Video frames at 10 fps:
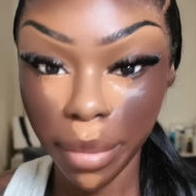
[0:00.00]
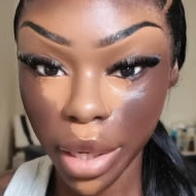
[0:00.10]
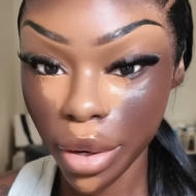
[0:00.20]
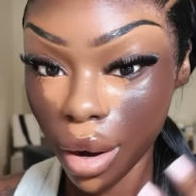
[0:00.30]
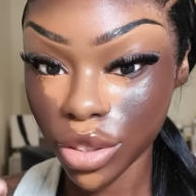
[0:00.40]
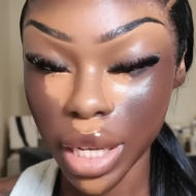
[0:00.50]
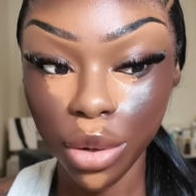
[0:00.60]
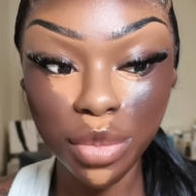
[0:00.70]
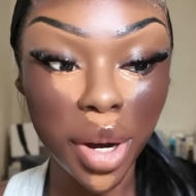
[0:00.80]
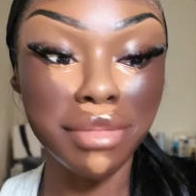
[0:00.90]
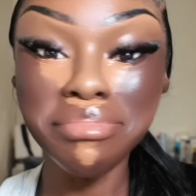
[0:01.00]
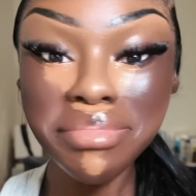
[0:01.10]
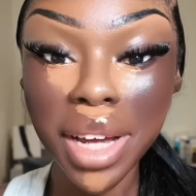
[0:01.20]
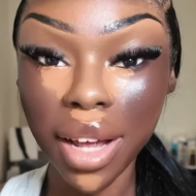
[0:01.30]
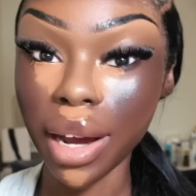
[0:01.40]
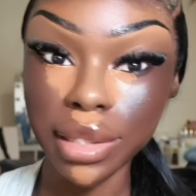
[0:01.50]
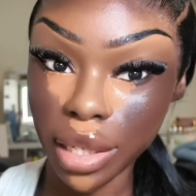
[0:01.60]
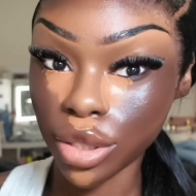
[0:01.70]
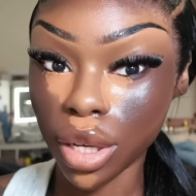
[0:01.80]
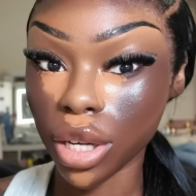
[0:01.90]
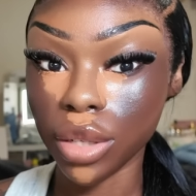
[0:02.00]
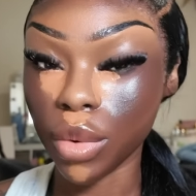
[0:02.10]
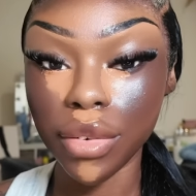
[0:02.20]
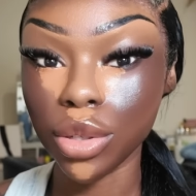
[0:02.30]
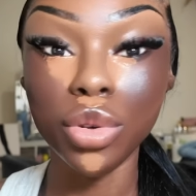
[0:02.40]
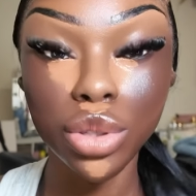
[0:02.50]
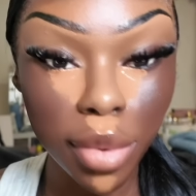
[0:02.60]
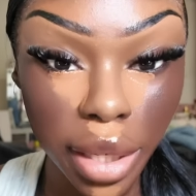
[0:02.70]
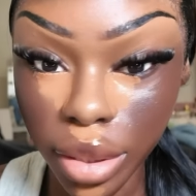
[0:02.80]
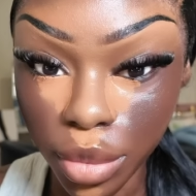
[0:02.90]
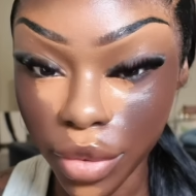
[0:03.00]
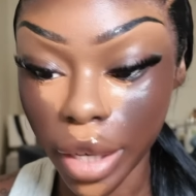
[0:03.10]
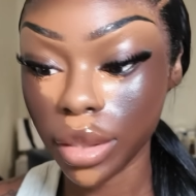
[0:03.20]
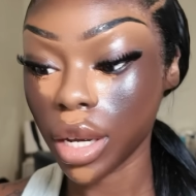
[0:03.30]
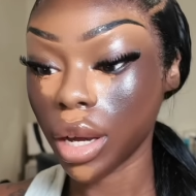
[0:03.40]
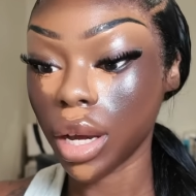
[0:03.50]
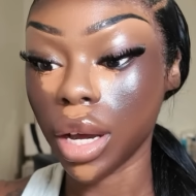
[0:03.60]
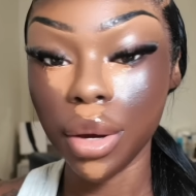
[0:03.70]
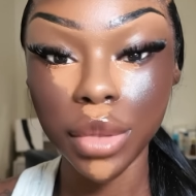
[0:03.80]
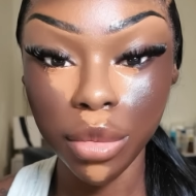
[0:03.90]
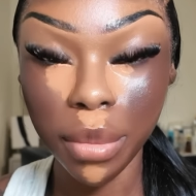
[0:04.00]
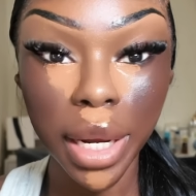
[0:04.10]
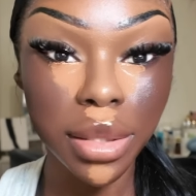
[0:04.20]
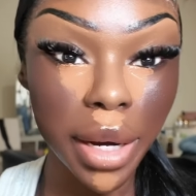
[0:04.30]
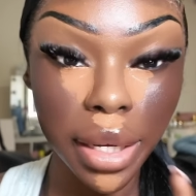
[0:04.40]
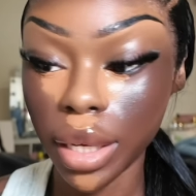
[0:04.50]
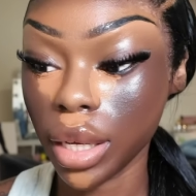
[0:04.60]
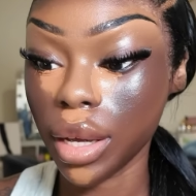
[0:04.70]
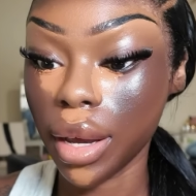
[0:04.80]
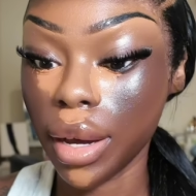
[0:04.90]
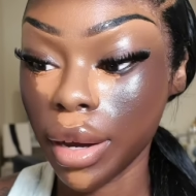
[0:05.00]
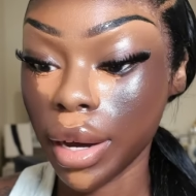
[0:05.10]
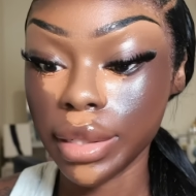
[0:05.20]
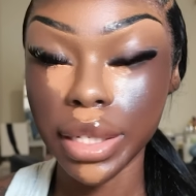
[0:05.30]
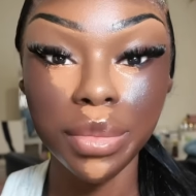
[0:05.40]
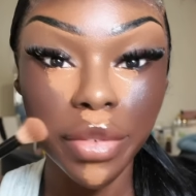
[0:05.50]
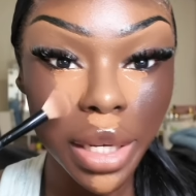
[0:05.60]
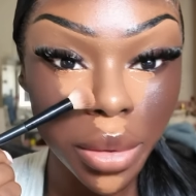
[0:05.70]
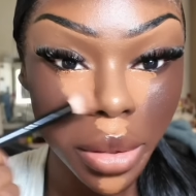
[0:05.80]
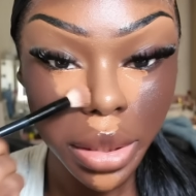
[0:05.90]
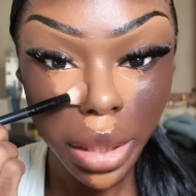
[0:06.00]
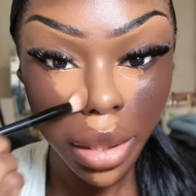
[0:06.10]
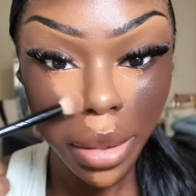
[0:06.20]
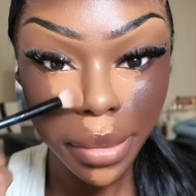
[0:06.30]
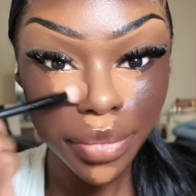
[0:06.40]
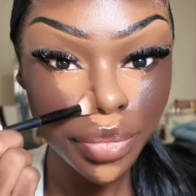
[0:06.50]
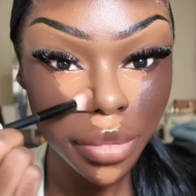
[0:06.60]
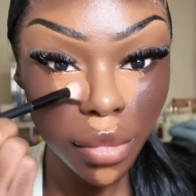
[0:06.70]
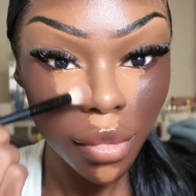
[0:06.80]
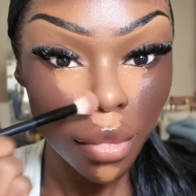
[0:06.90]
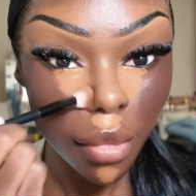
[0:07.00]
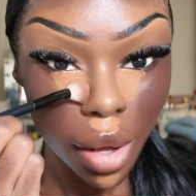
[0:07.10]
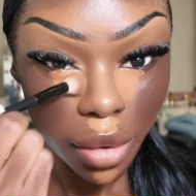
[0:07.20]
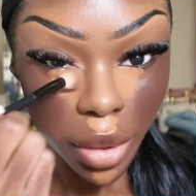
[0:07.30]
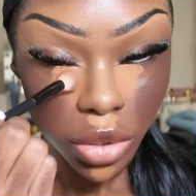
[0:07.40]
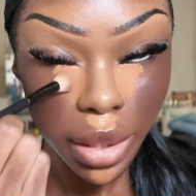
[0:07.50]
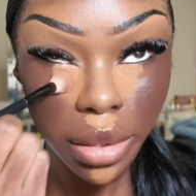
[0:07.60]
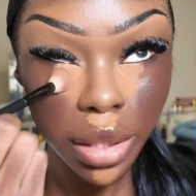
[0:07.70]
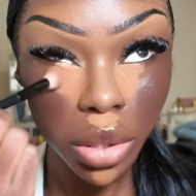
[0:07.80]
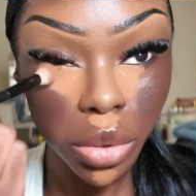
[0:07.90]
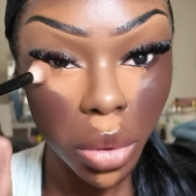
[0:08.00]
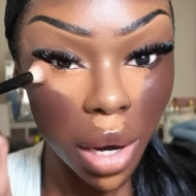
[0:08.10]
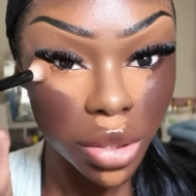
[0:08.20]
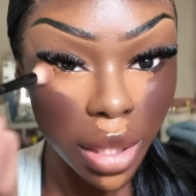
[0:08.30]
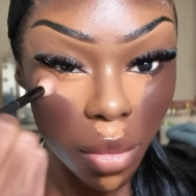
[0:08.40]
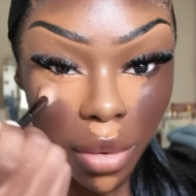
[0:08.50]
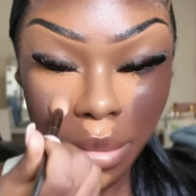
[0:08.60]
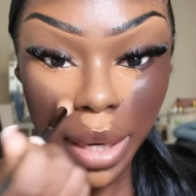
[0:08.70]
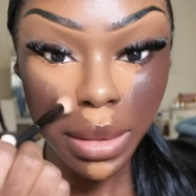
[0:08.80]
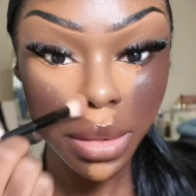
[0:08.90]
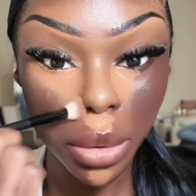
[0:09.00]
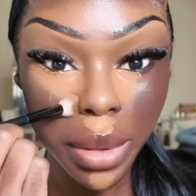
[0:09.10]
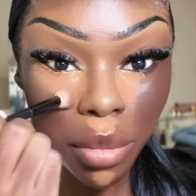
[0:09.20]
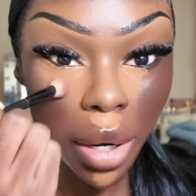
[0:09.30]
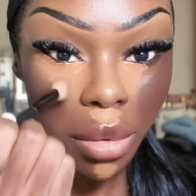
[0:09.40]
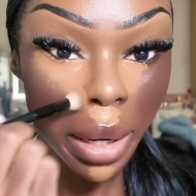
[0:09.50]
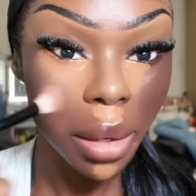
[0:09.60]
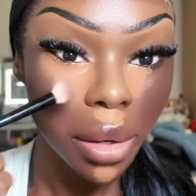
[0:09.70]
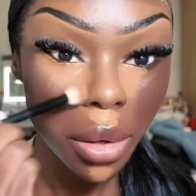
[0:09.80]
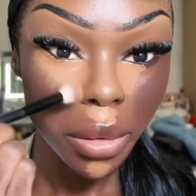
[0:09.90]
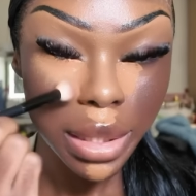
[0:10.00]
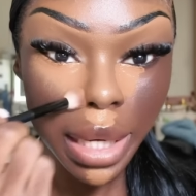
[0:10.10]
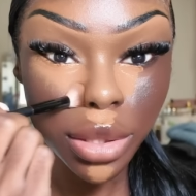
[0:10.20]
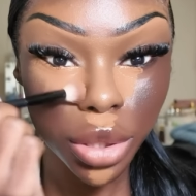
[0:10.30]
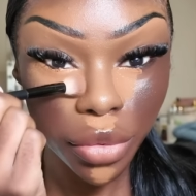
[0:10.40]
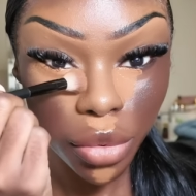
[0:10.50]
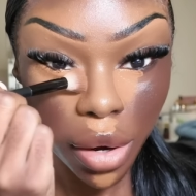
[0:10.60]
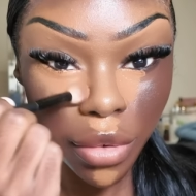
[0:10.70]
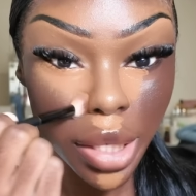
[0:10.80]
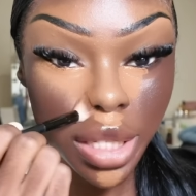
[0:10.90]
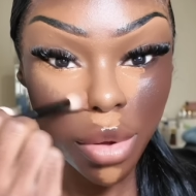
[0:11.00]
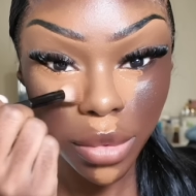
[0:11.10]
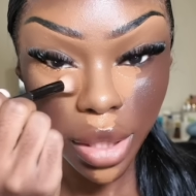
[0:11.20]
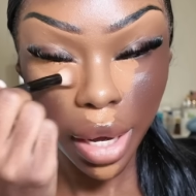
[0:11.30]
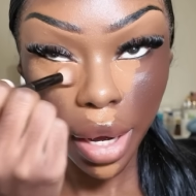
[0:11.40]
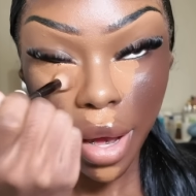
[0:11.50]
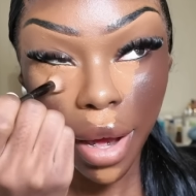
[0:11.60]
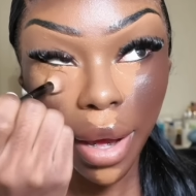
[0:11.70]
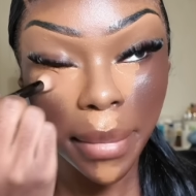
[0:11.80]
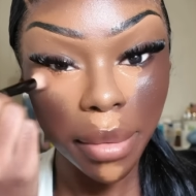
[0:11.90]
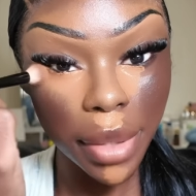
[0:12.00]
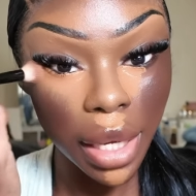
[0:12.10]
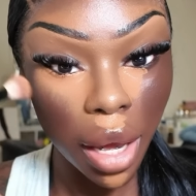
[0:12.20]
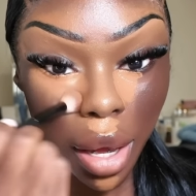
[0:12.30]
may look harsh now, but like I said, it is dark and whatever. The more you blend, it'll be fine. Now I'm going to blend my Anastasia Beverly Hill Concealer. And when I tried this in the store, I was just like, wow, it blends so damn well. Like, honestly, and it's so full coverage. That's why I'm just like, it might be